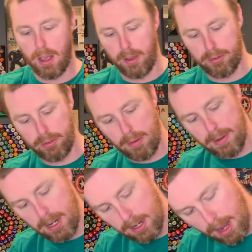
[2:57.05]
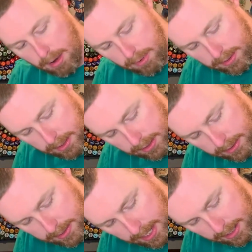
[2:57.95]
So somebody recently
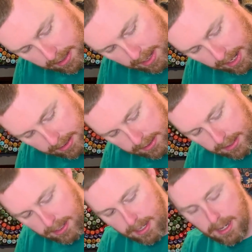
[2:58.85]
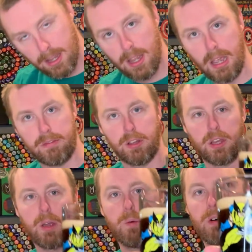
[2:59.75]
said that if you look at